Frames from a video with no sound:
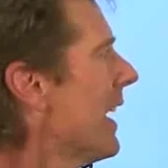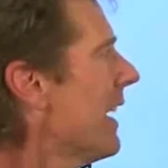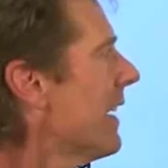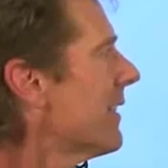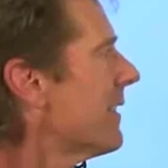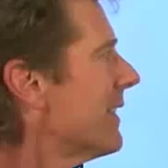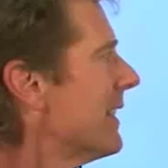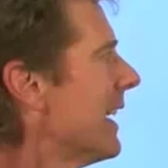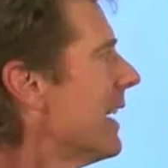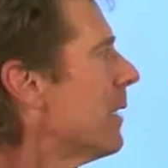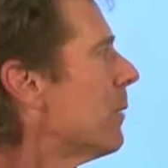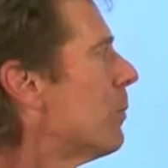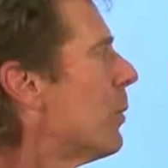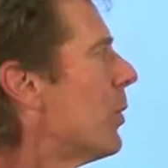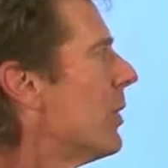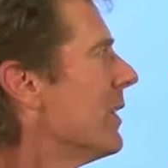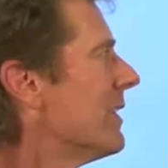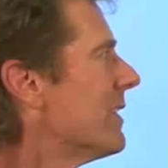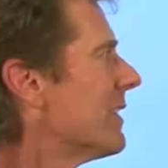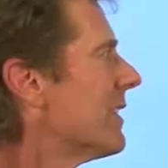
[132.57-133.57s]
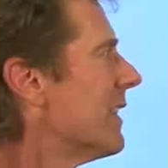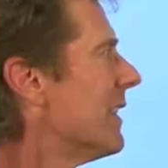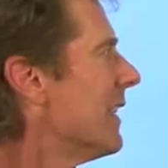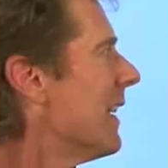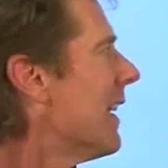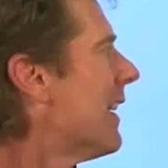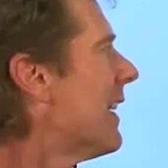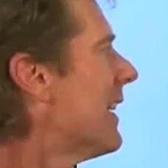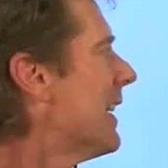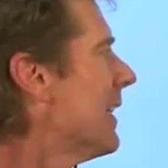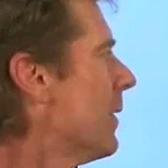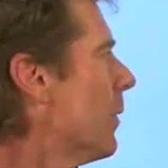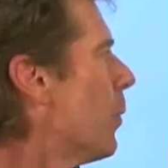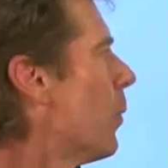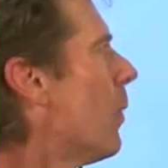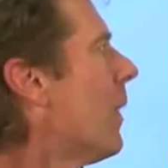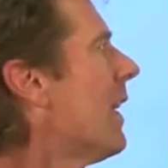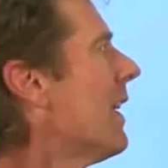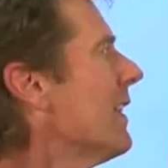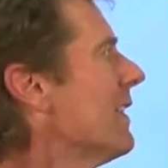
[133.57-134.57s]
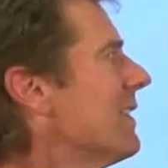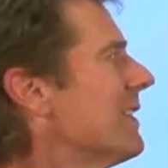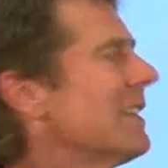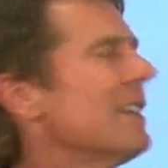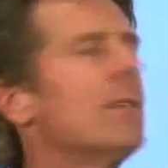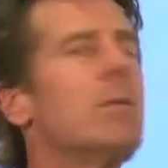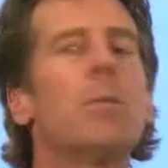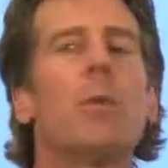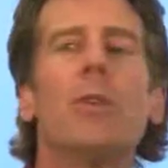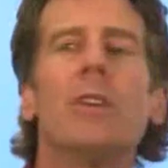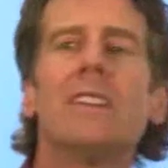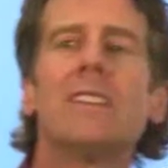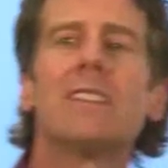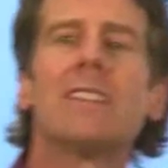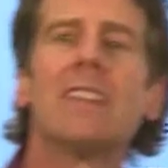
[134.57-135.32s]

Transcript: x now points to nine, y still points